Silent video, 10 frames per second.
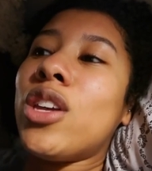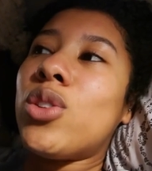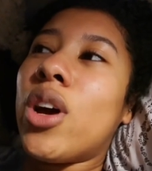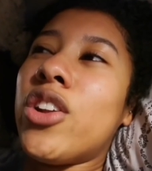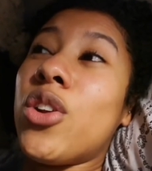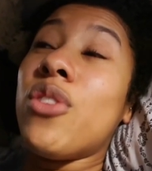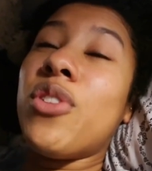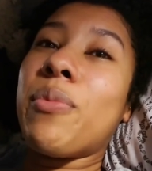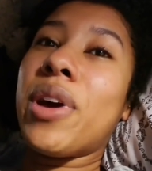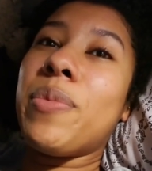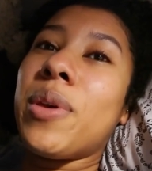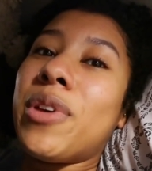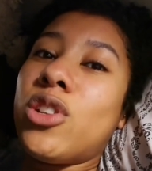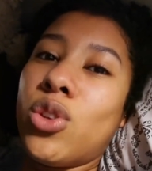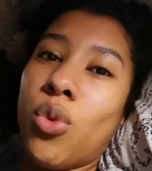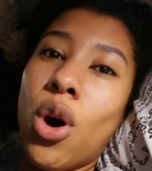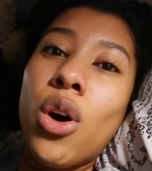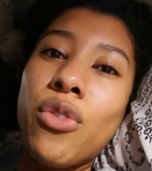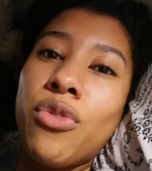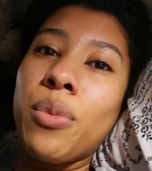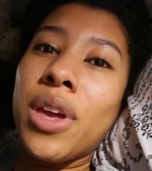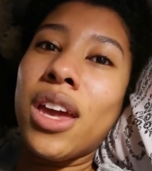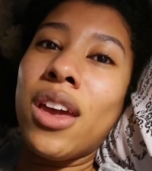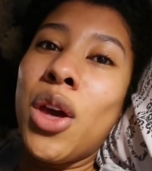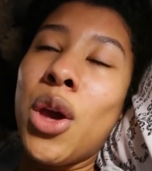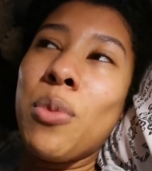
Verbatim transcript: So I don't know if it might be a bit too hot for me,